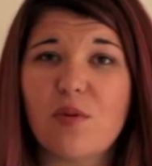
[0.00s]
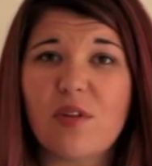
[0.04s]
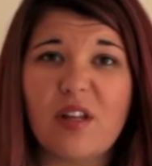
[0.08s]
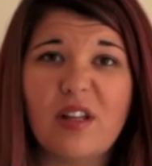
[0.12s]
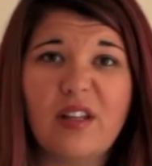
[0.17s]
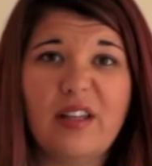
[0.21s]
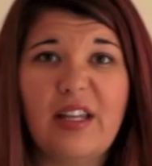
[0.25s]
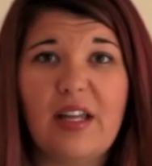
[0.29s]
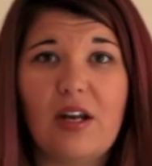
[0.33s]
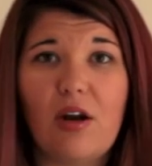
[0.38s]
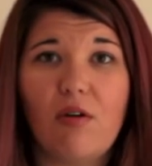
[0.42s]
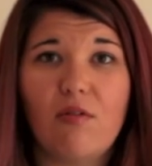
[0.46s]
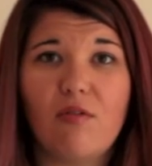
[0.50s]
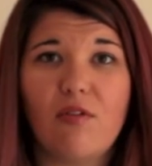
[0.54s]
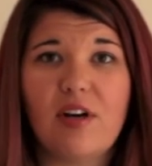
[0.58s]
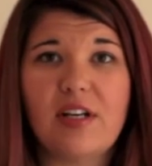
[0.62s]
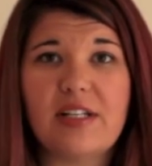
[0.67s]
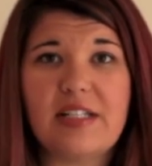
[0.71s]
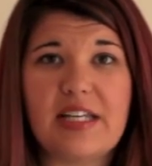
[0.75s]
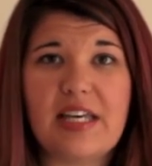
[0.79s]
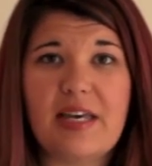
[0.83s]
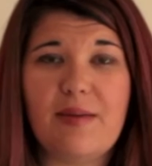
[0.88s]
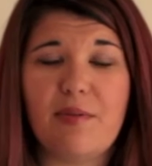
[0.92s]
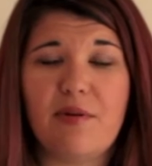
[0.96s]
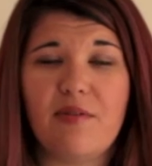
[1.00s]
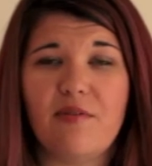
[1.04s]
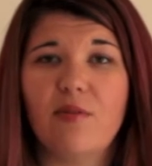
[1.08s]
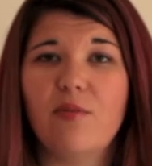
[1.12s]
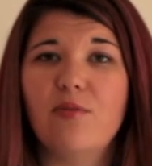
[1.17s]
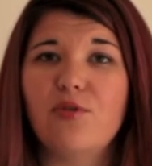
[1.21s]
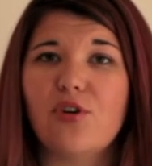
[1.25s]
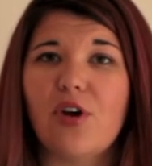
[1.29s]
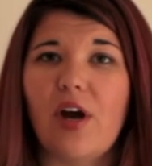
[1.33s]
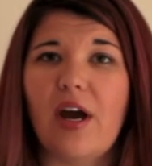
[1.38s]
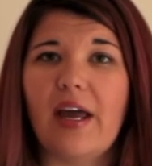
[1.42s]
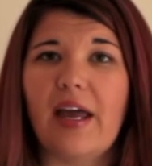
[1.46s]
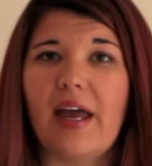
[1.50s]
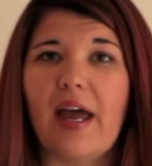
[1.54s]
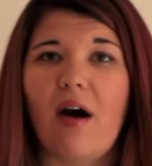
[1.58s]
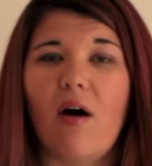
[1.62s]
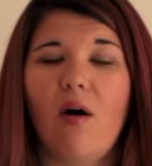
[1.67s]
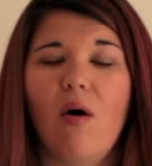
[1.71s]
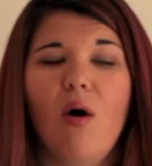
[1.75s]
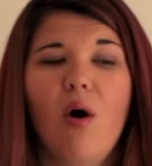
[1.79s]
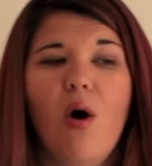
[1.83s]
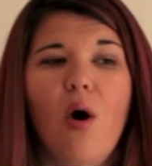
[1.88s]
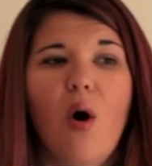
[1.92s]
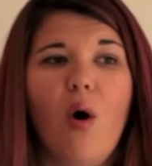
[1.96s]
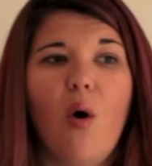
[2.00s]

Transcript: with a lid over it to keep it from drying out,